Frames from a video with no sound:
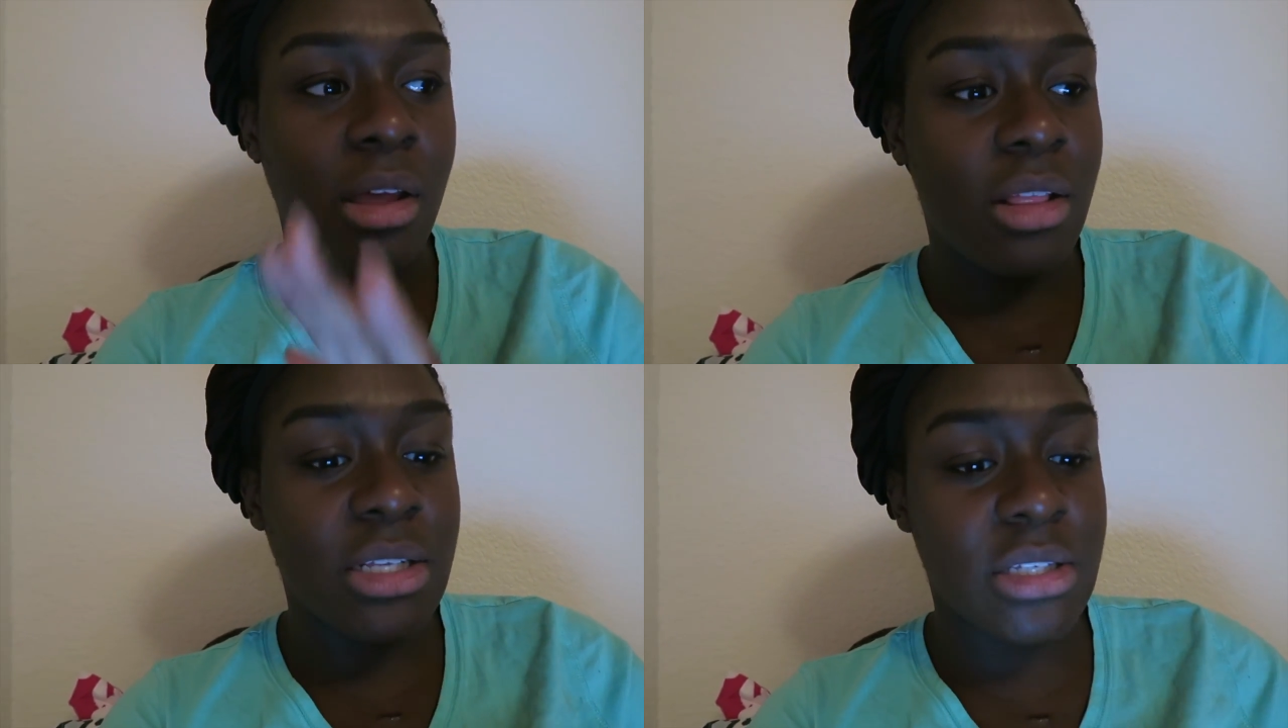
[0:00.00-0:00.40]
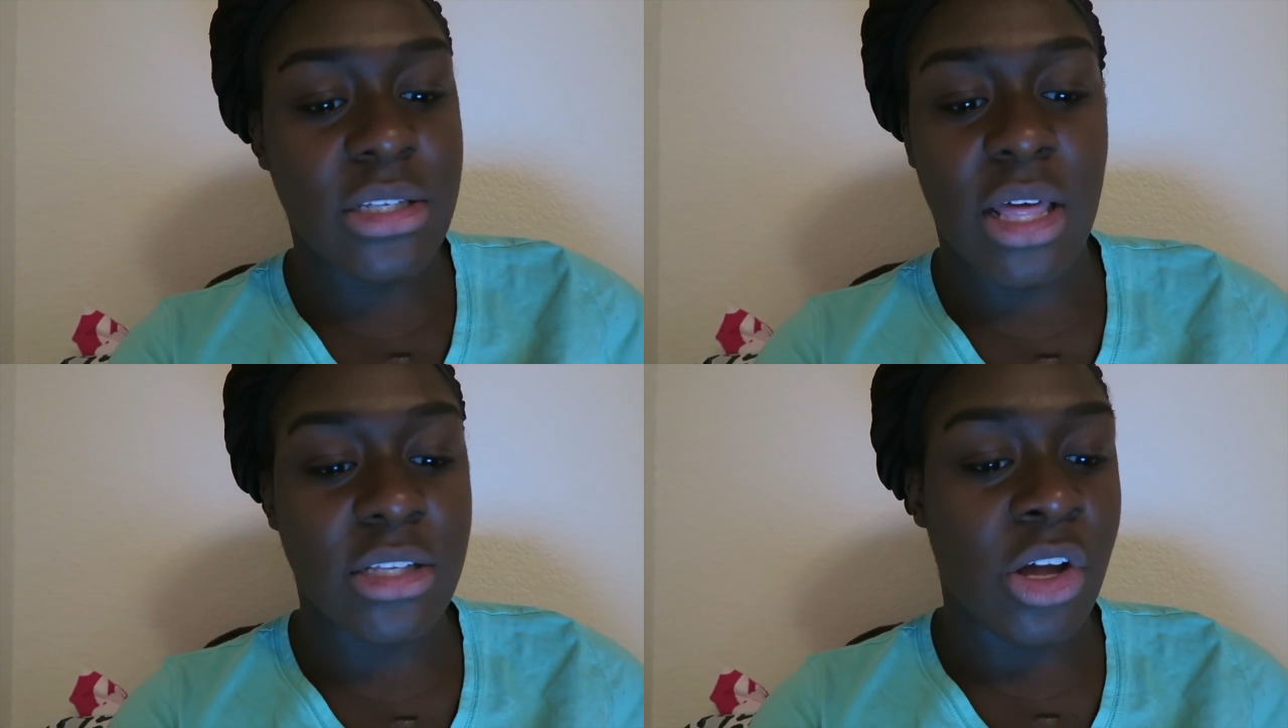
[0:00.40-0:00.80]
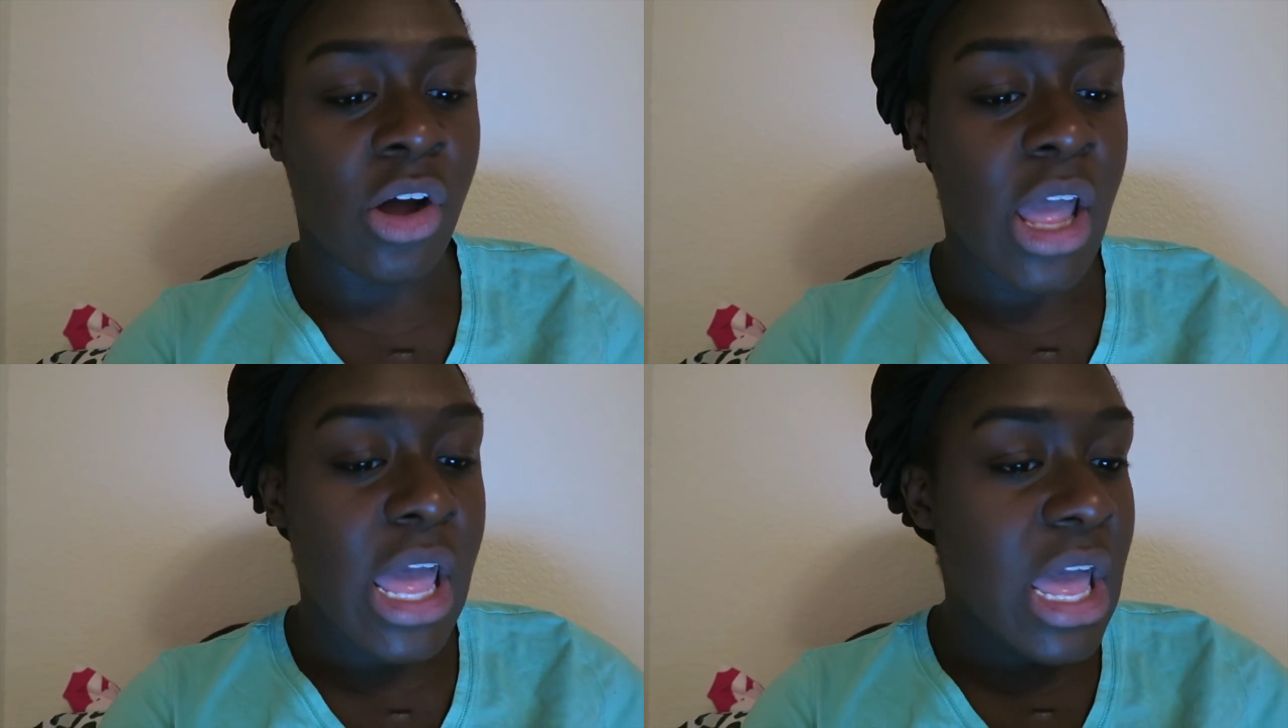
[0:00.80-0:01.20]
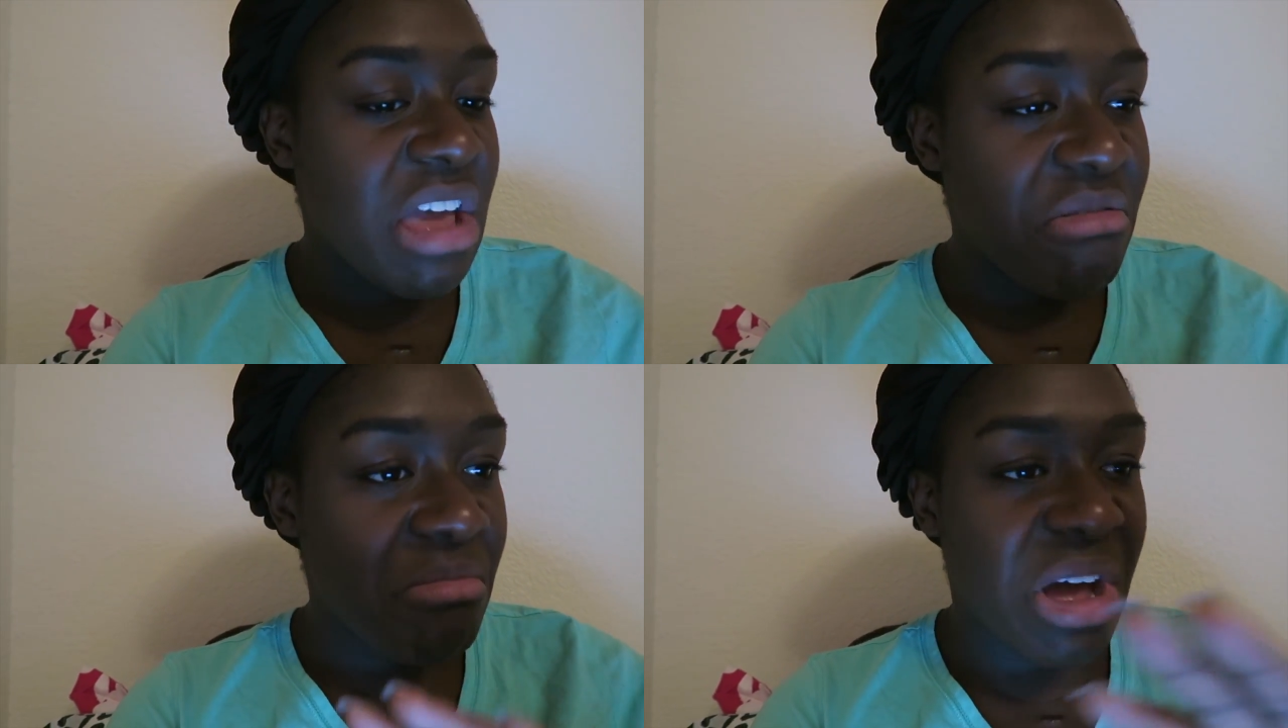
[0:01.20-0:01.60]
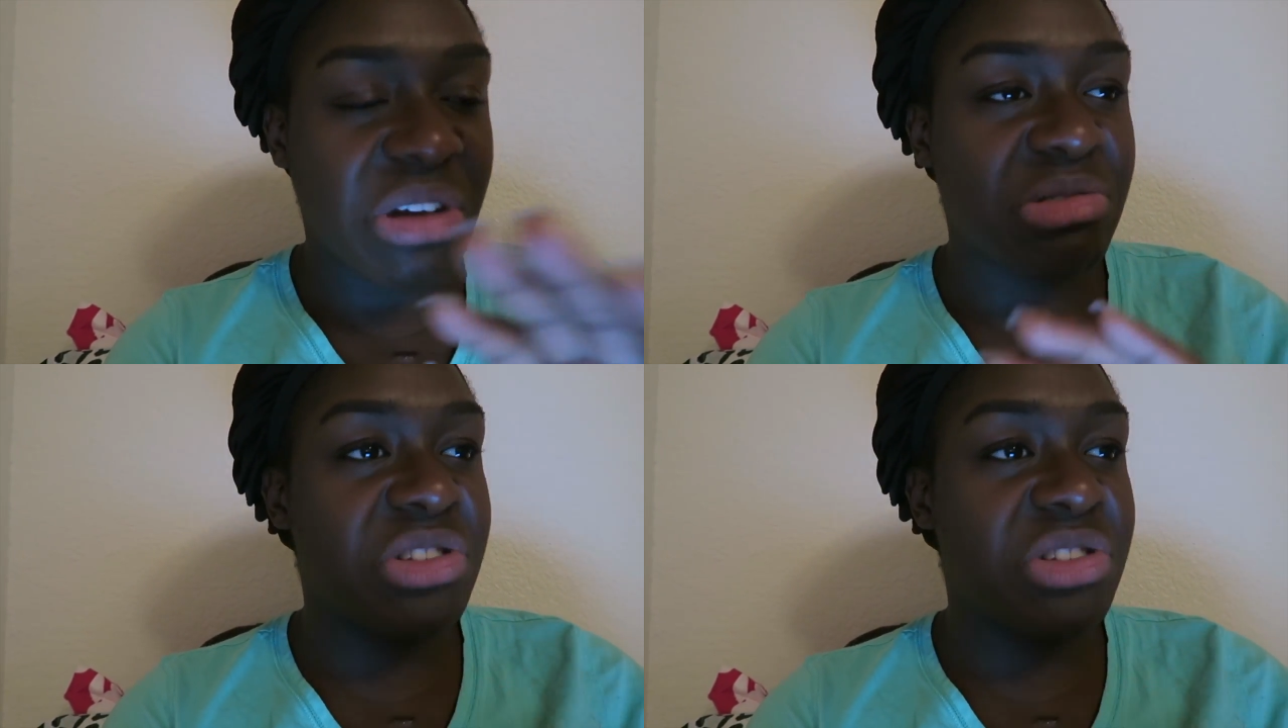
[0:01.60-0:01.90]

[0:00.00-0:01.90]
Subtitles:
Listen to that song. Michael